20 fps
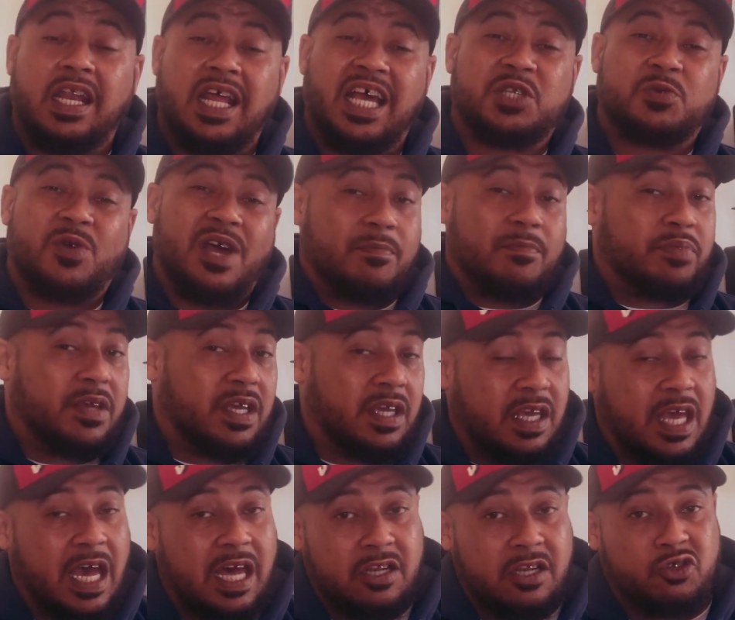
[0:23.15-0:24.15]
That's why
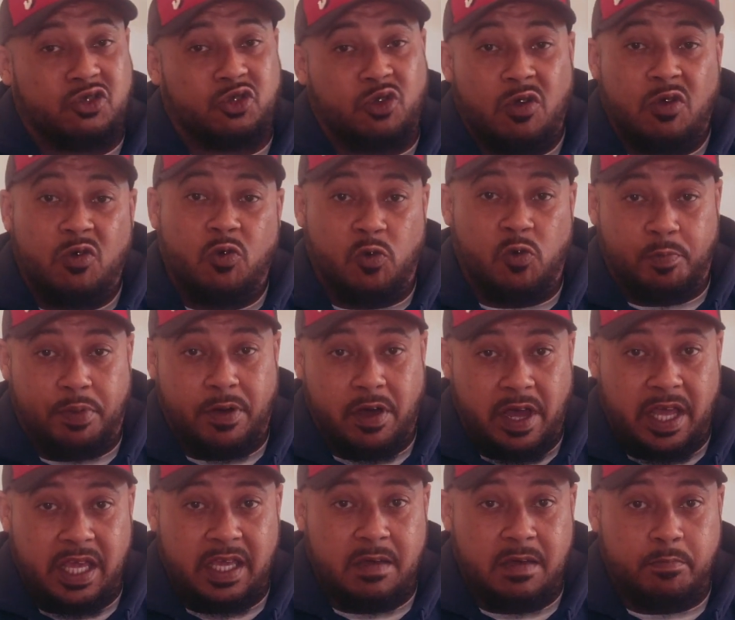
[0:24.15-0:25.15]
Biggie had a song called
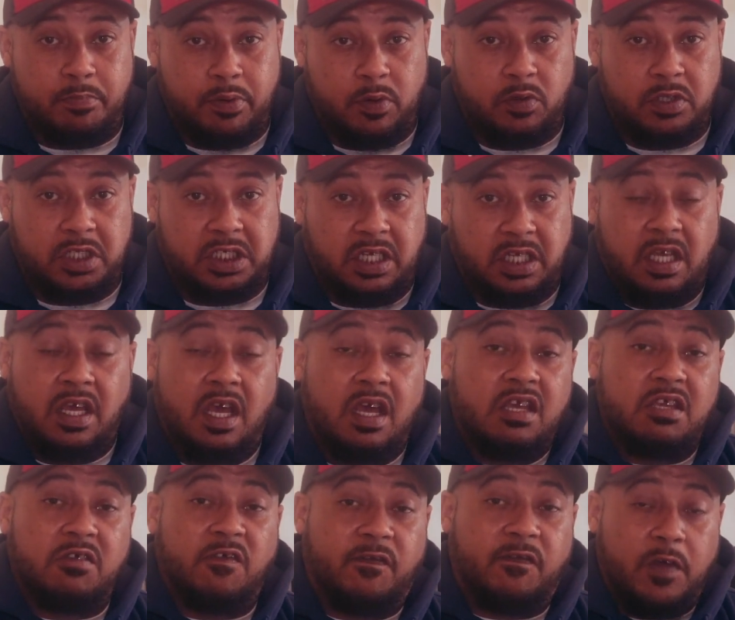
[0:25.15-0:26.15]
Party and Bullshit.
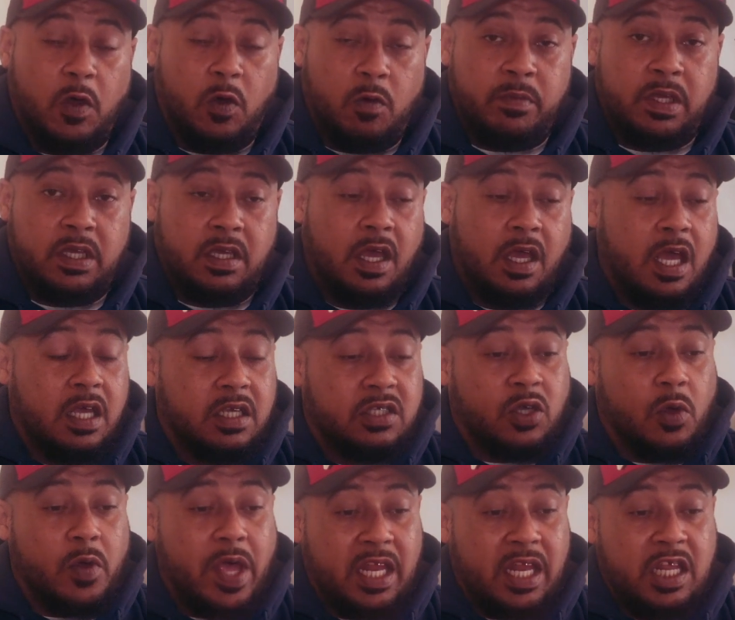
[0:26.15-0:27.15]
You feel me?
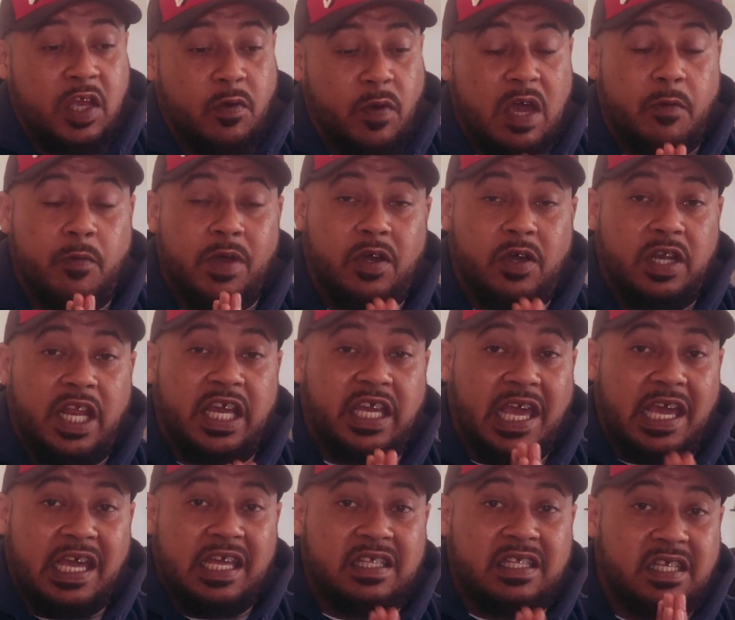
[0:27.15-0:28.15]
So anyway, we're gonna
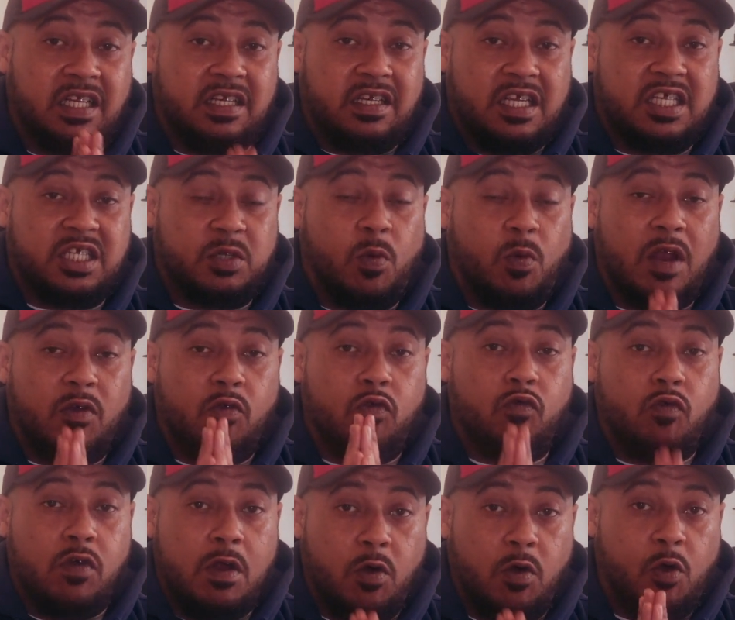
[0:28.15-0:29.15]
get into this one
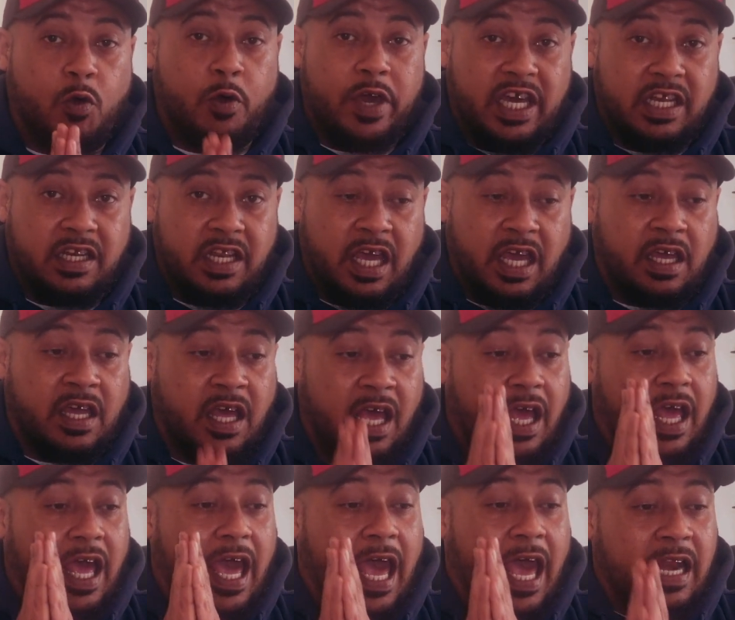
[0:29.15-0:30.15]
real quick, Dick,
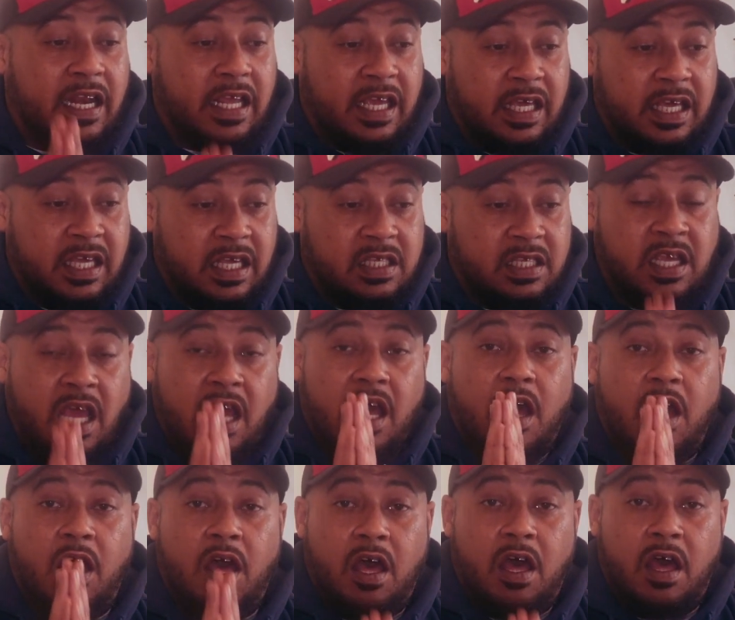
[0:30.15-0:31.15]
and it is
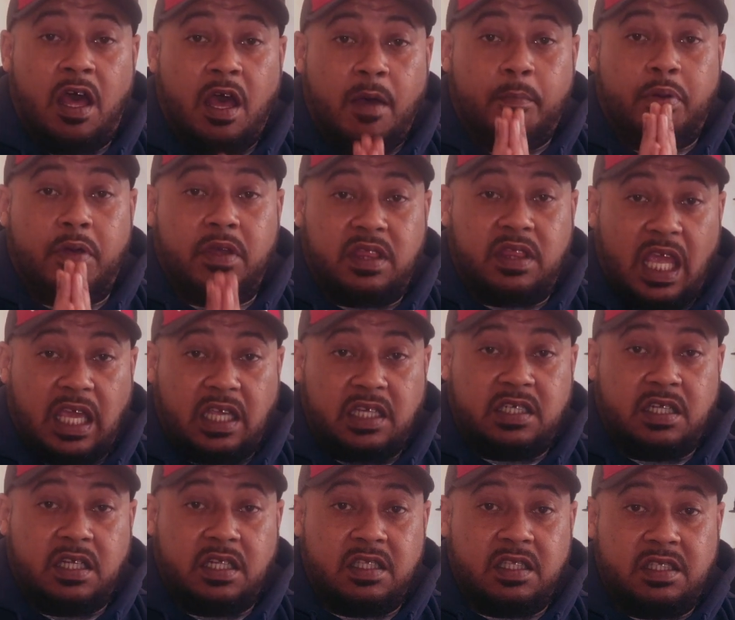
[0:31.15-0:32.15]
uh,
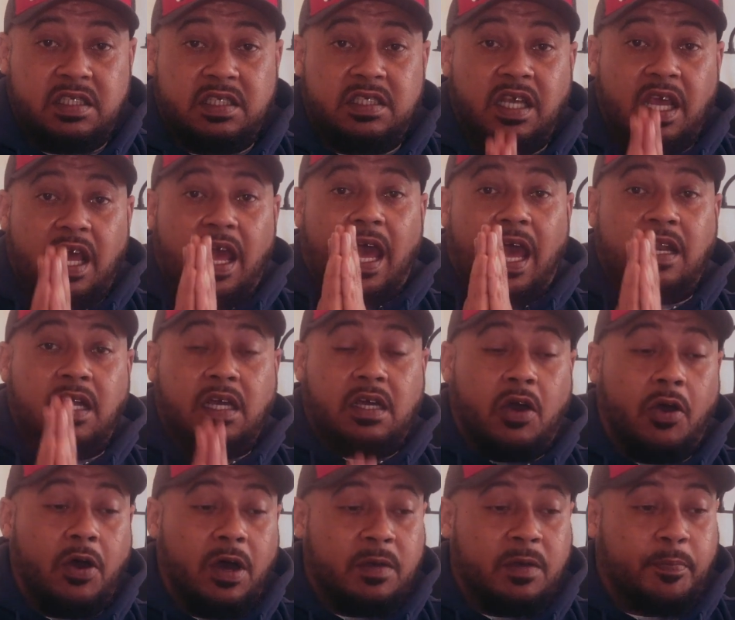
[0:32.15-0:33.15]
predictions and a
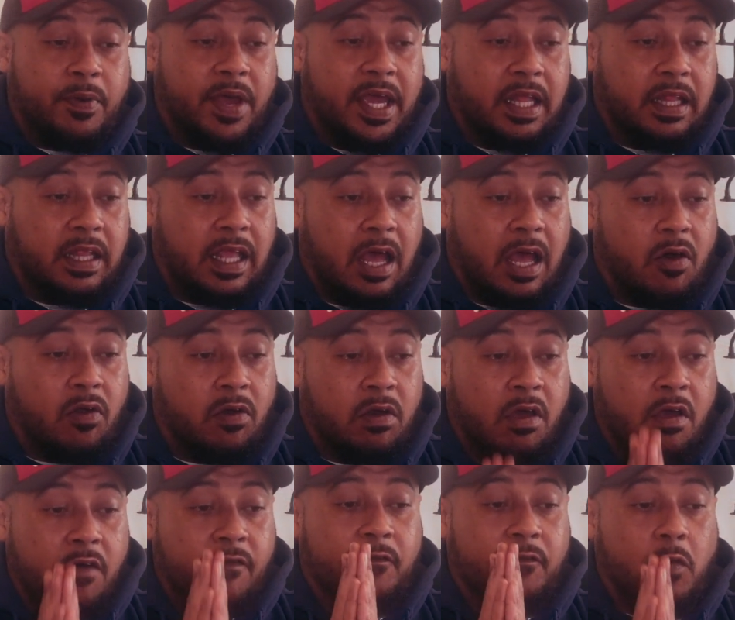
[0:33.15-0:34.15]
card
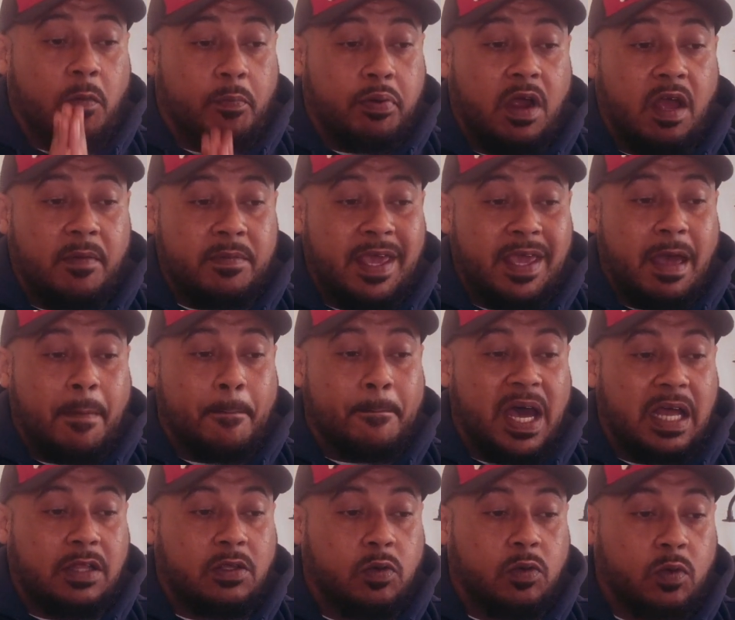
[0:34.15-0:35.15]
breakdown for Premier
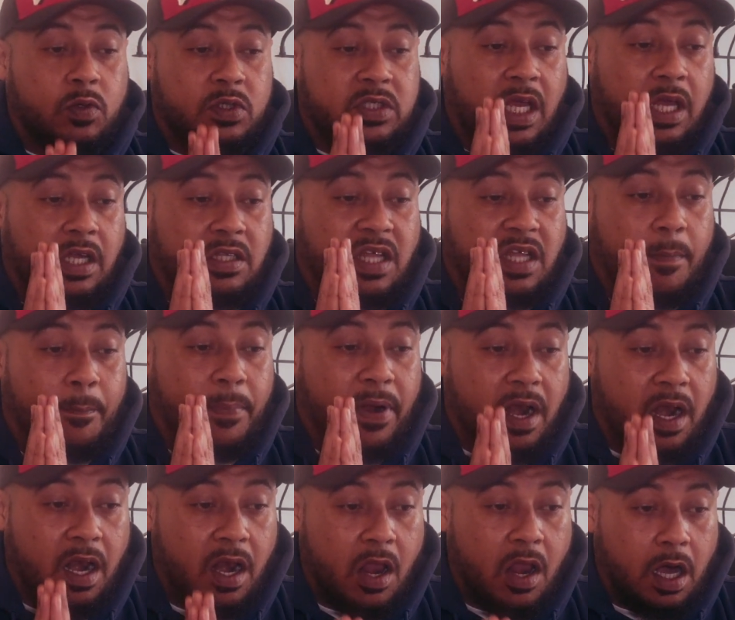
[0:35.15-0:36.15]
Battles the
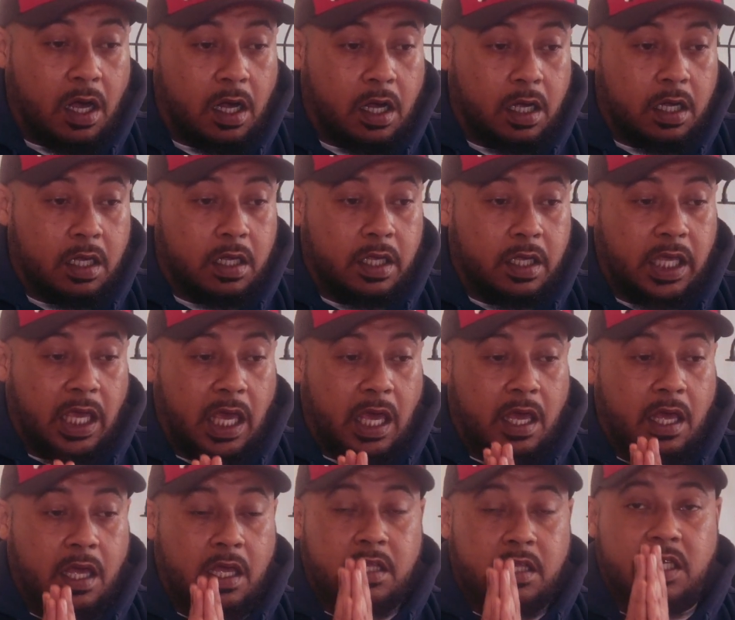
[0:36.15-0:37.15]
Plug.
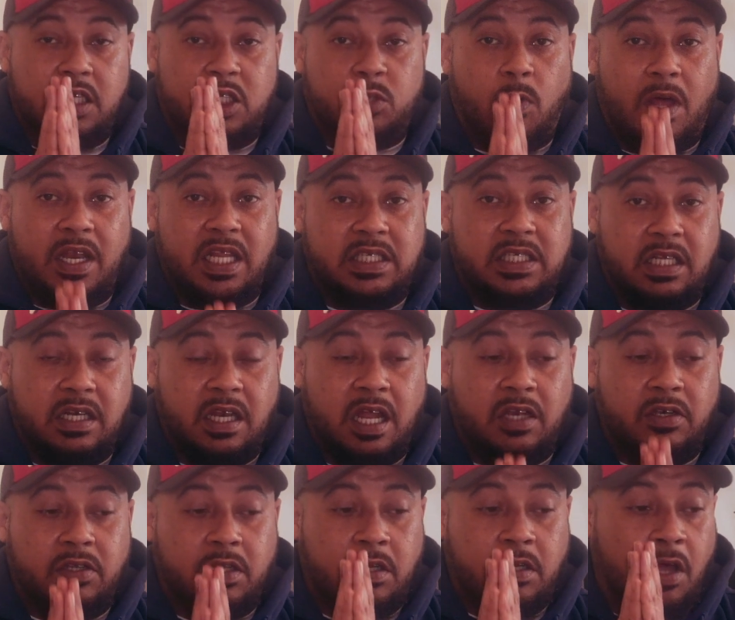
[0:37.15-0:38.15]
Yeah, this one is in
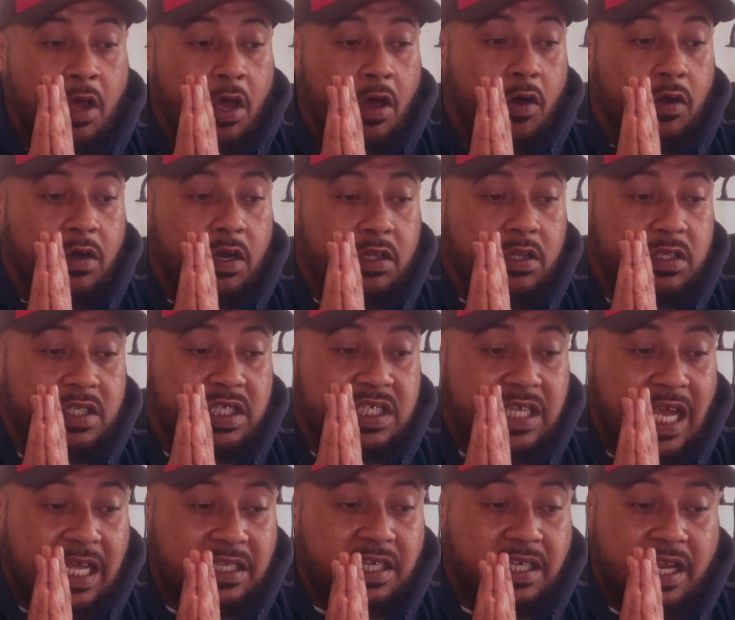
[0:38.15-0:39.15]
London on the
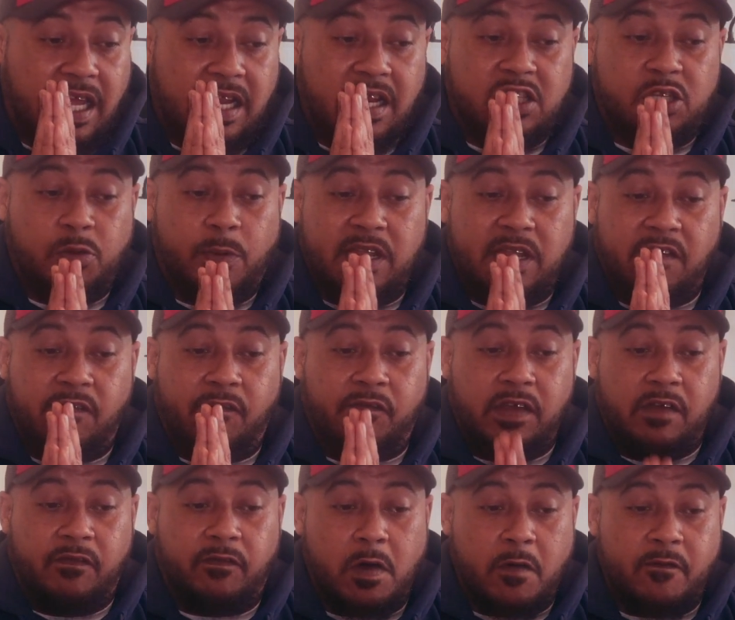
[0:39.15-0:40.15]
Saturday, the
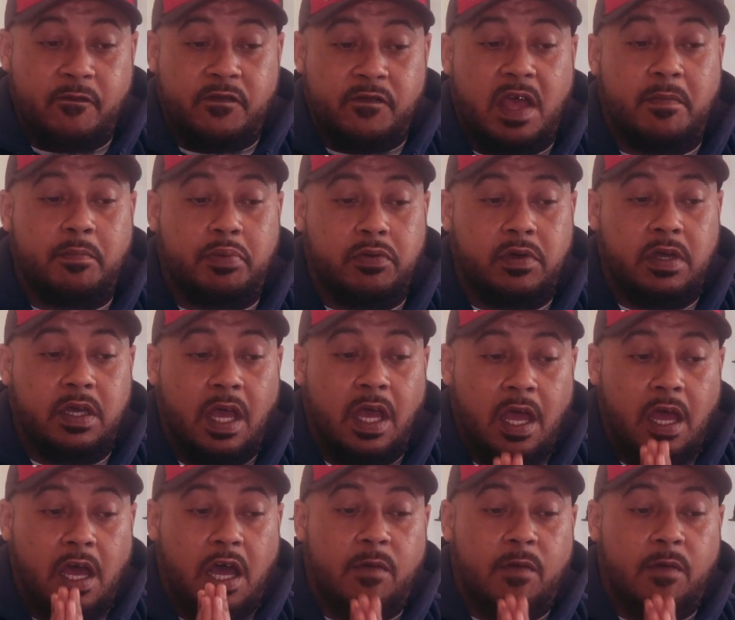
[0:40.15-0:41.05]
25th of February.